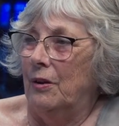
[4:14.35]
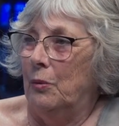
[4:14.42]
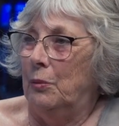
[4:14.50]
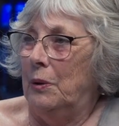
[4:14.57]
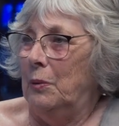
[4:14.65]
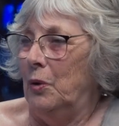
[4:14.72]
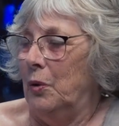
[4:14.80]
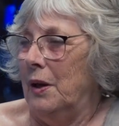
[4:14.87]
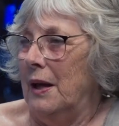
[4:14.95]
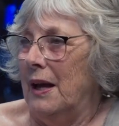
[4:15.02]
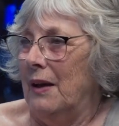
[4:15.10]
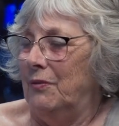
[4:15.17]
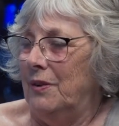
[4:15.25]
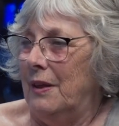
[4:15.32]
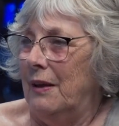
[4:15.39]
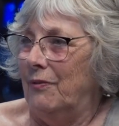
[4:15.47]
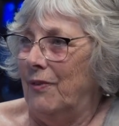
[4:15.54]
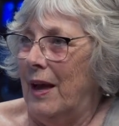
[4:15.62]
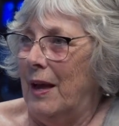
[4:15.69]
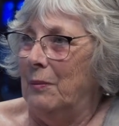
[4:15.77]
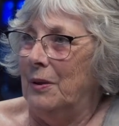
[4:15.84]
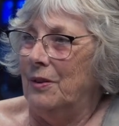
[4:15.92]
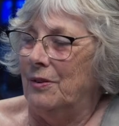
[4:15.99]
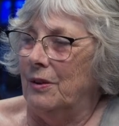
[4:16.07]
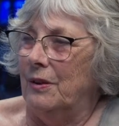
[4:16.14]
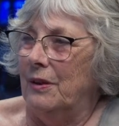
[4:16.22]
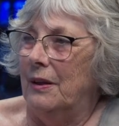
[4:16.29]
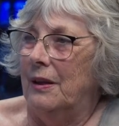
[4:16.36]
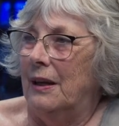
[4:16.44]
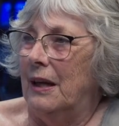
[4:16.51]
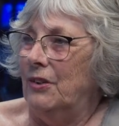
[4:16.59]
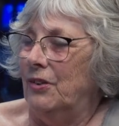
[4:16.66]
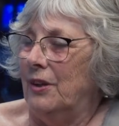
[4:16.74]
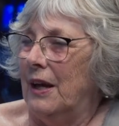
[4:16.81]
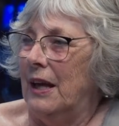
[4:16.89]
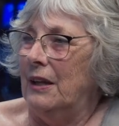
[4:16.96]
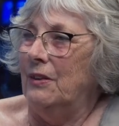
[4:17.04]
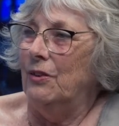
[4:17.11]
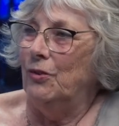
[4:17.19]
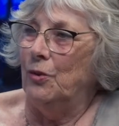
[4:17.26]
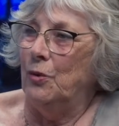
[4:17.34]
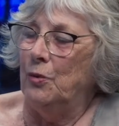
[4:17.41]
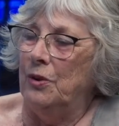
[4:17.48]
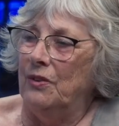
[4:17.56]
we were looking after their families and educating the children